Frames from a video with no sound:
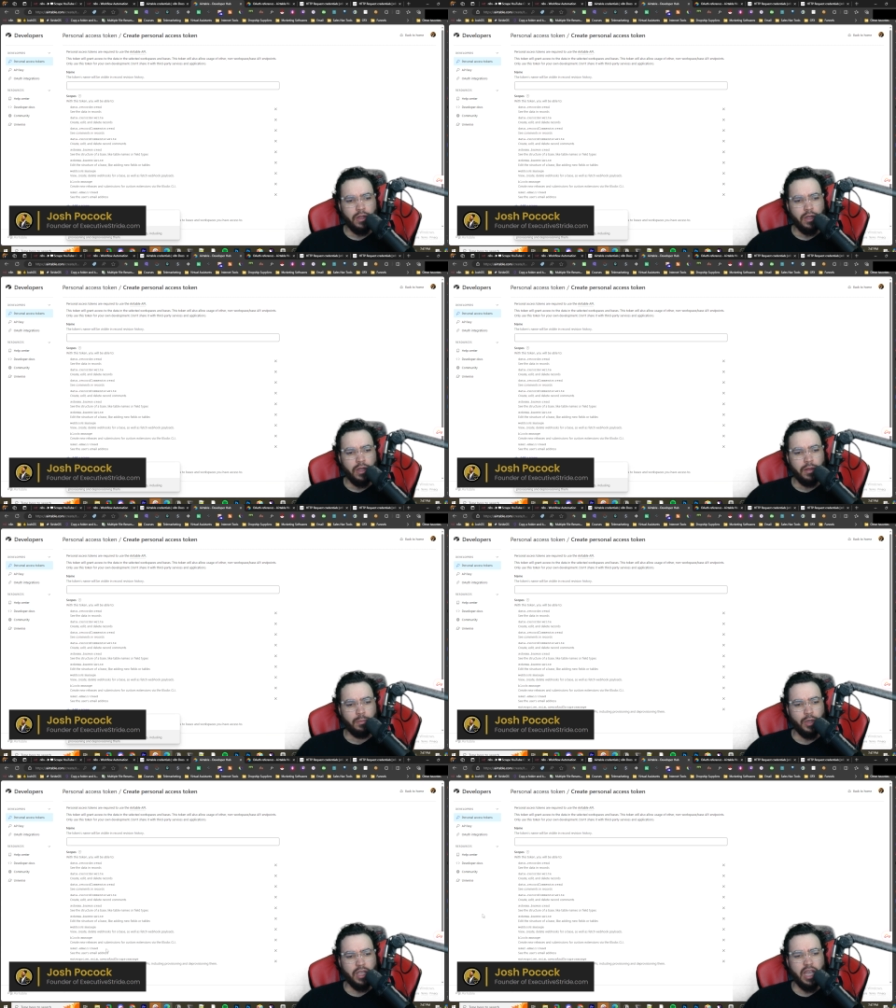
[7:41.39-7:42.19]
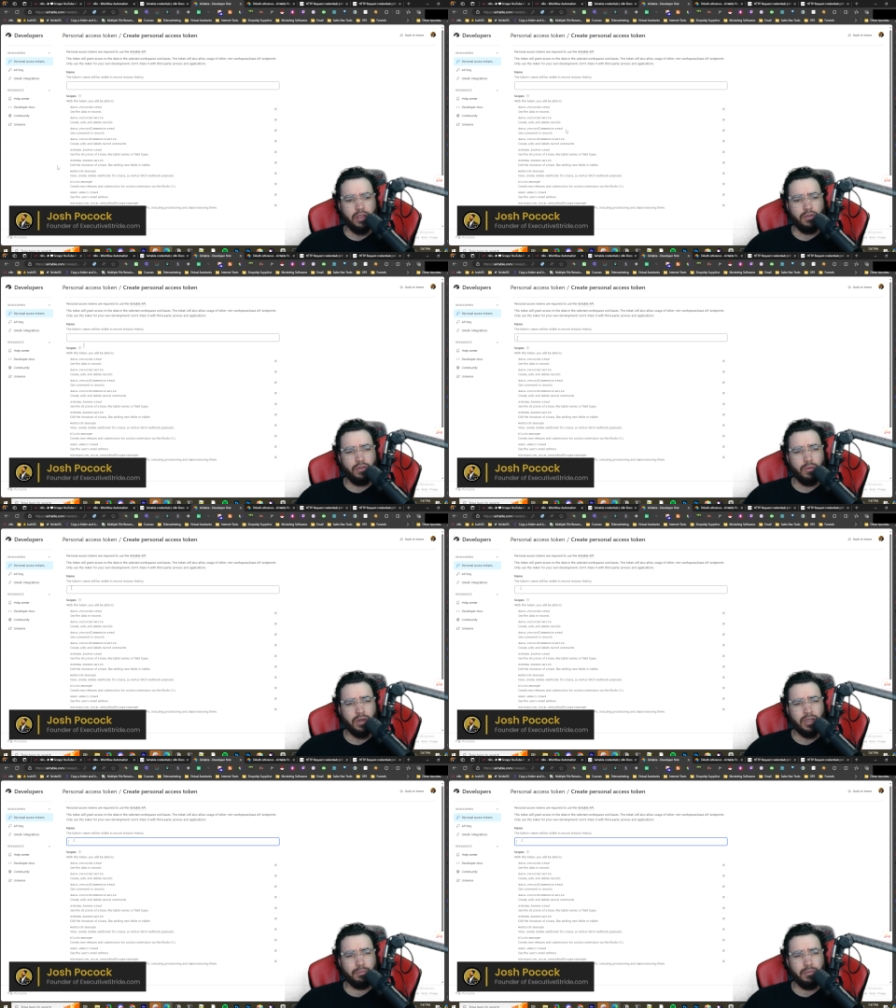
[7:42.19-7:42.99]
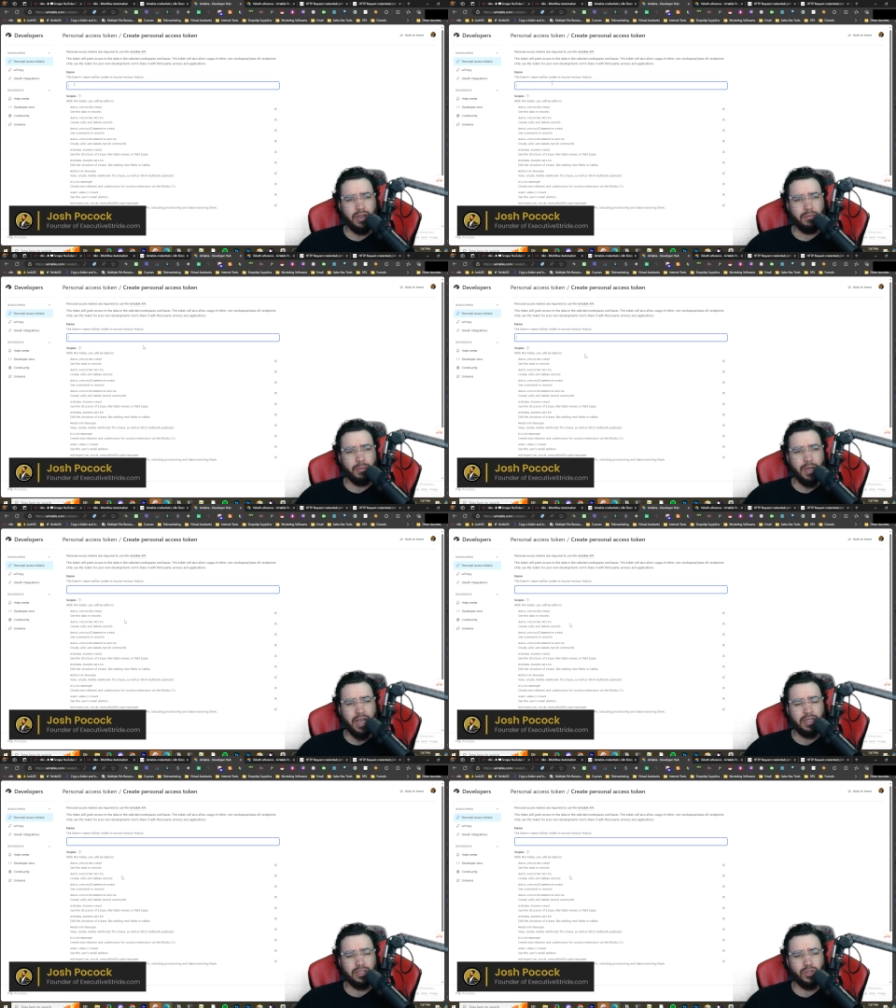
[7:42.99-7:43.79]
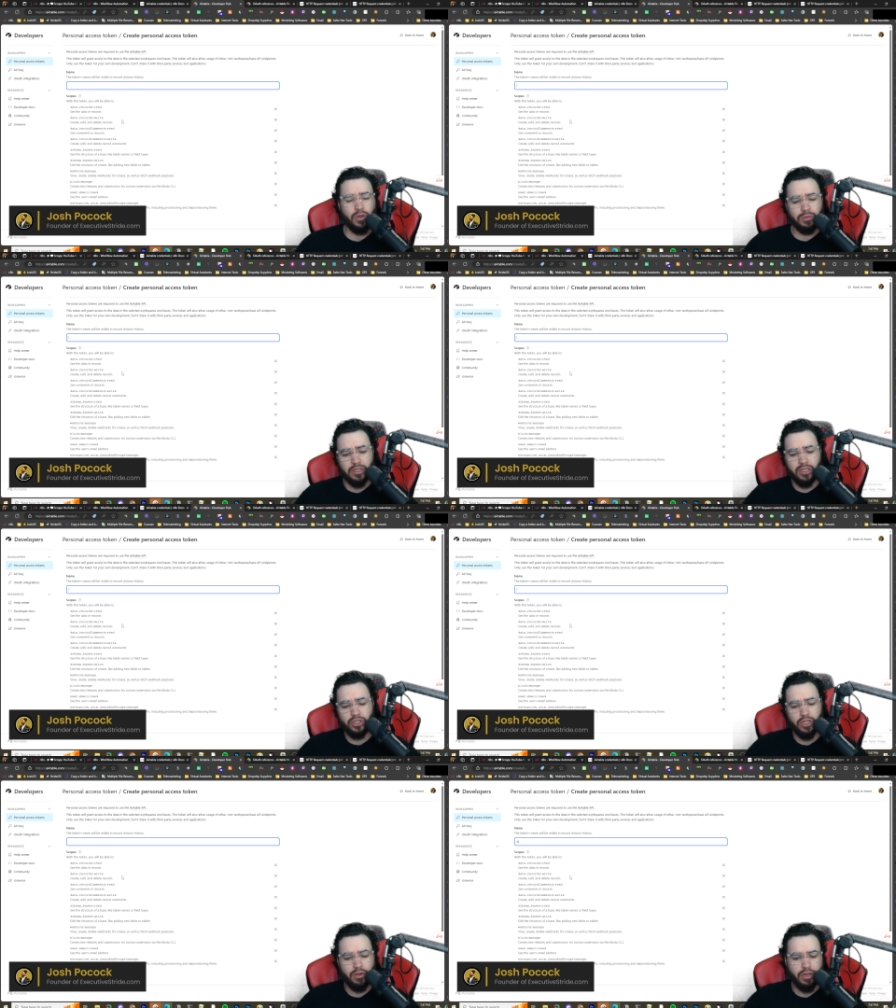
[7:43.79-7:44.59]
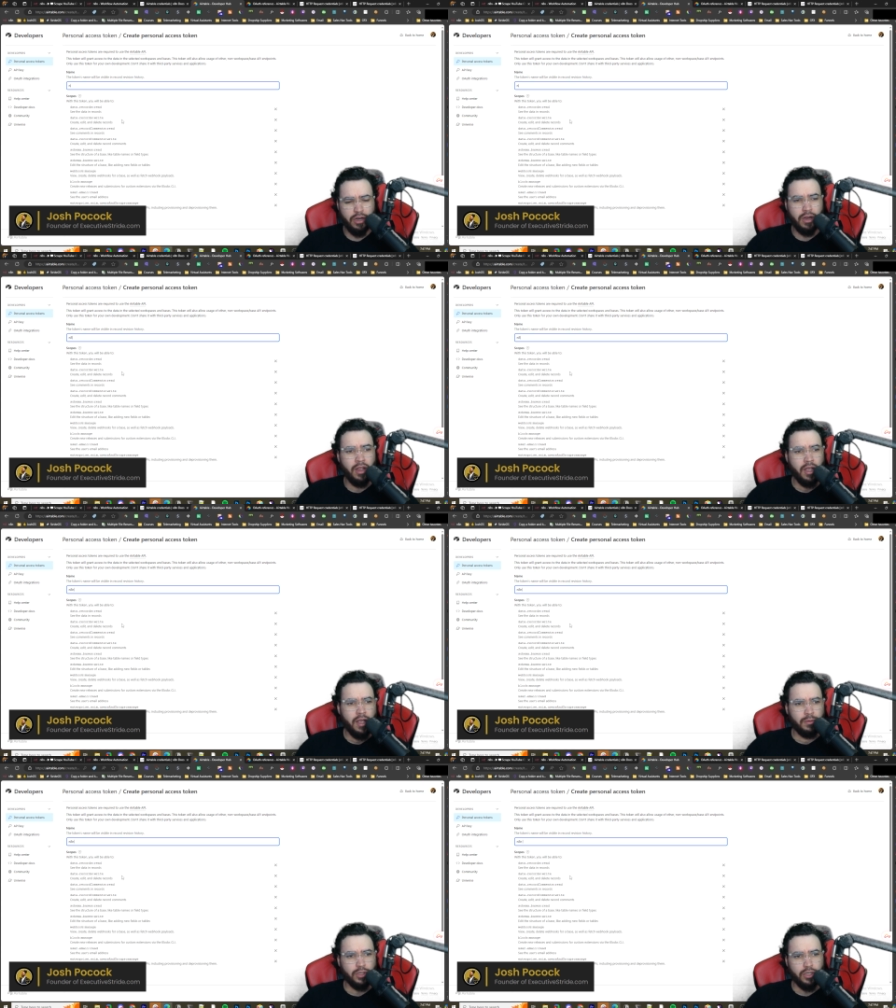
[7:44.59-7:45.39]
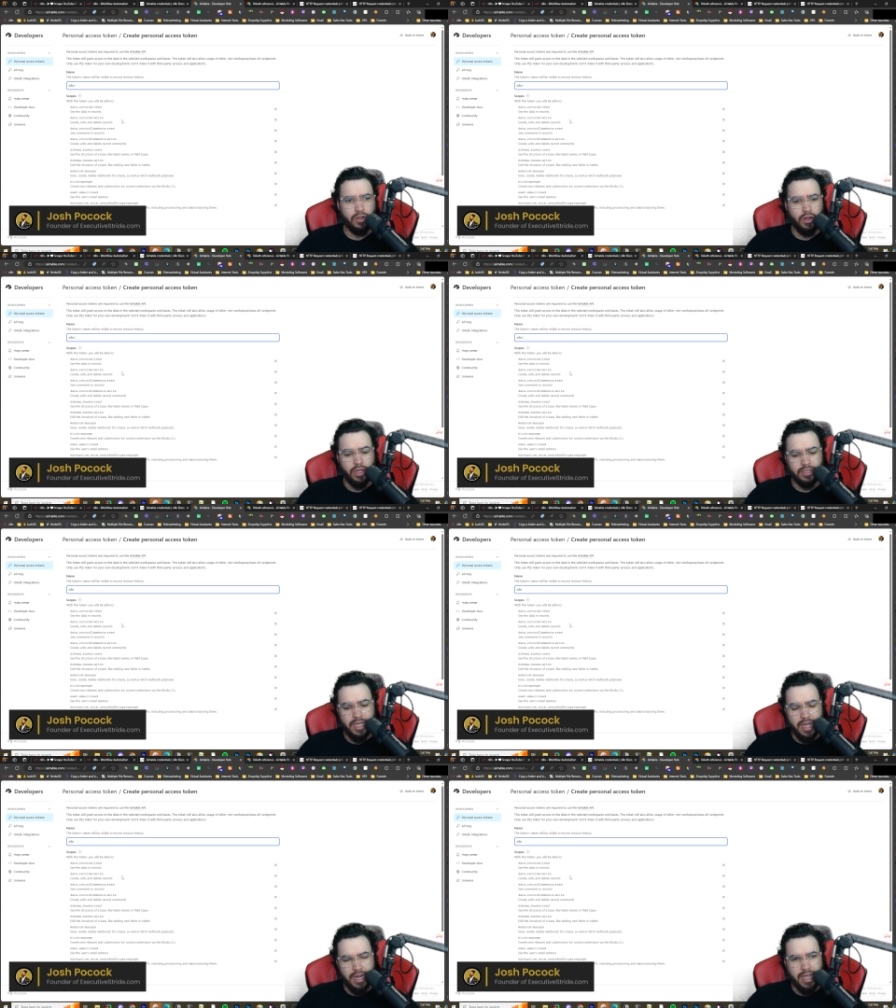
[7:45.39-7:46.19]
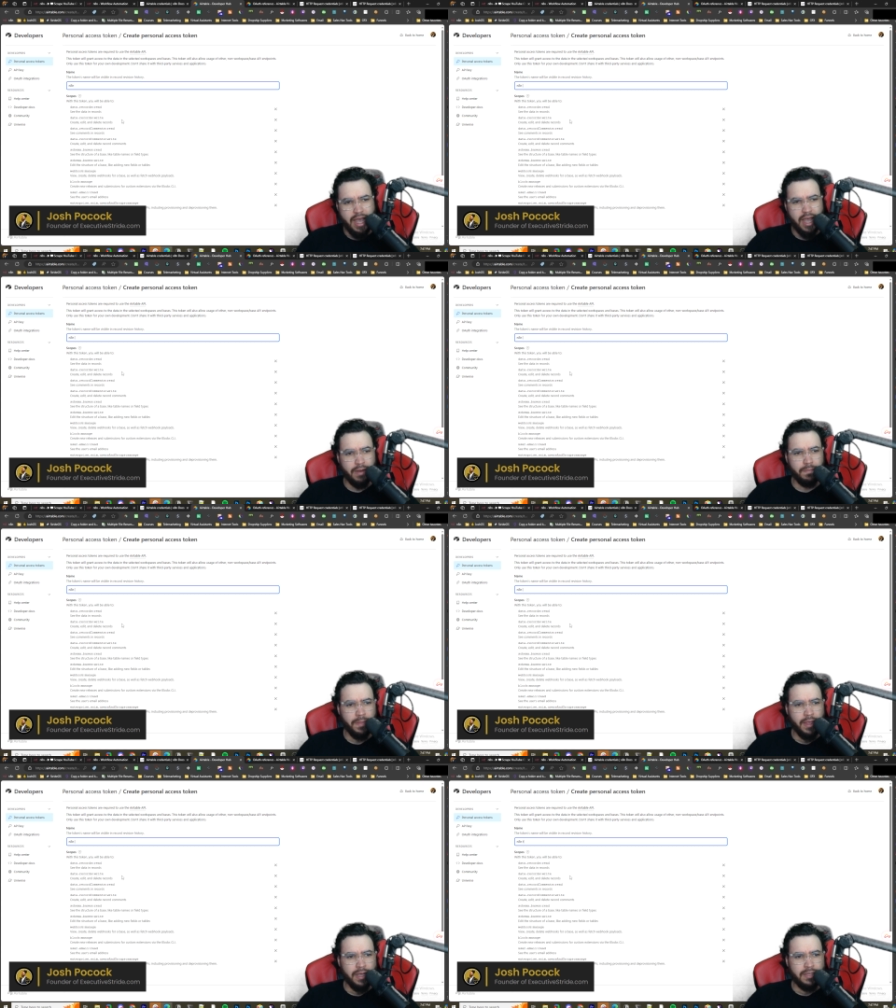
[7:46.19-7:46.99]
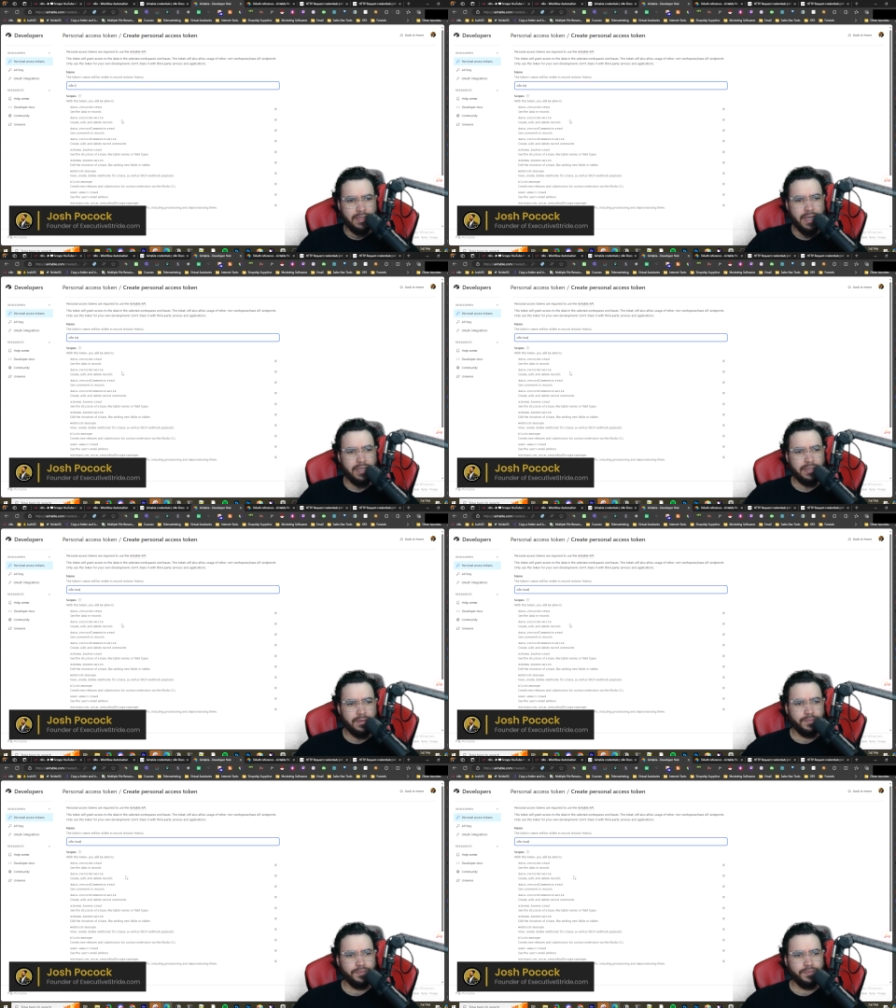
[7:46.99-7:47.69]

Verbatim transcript: Um, but yeah, you do want to minimum add the scopes that they showed here. I'm just going to call this N eight N test.